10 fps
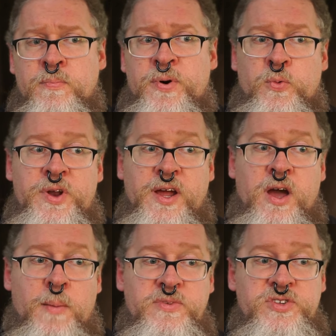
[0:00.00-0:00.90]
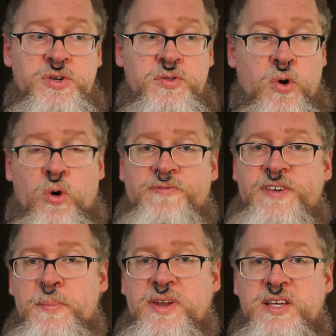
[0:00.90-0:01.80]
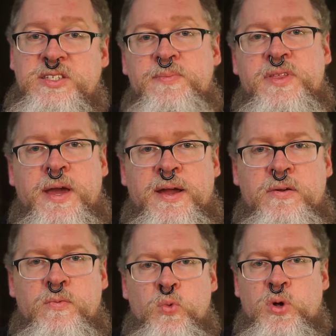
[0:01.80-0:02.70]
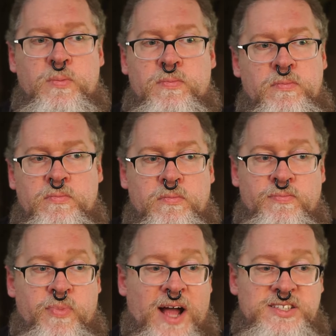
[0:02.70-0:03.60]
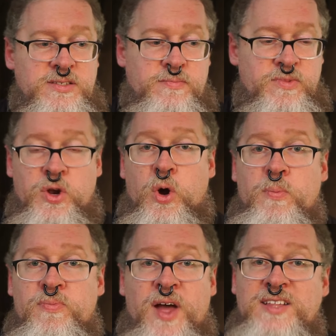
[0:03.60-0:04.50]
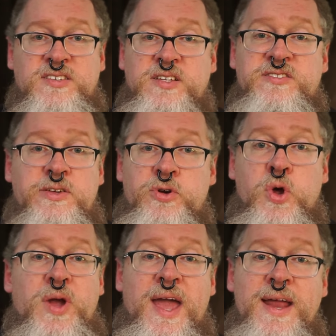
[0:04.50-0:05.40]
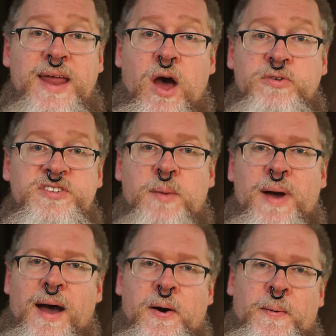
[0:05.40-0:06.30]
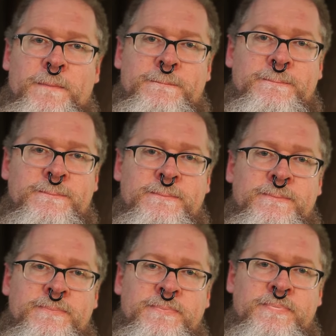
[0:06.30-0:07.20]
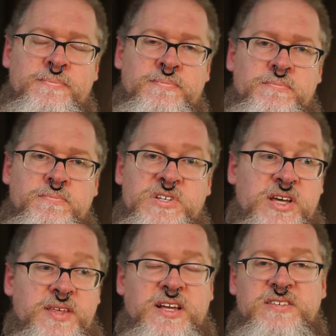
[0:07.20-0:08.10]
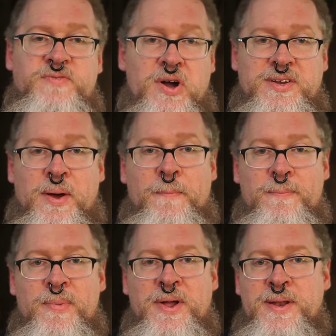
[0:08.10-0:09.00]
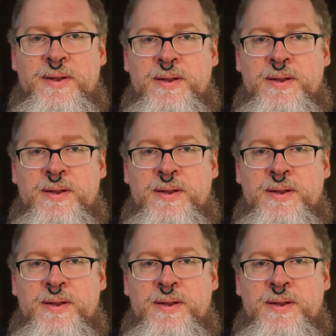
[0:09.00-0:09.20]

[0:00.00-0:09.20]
But when it comes to the whole feminism thing, well, that's, you know, that's considered okay now somehow. Which I think is fucked up, but...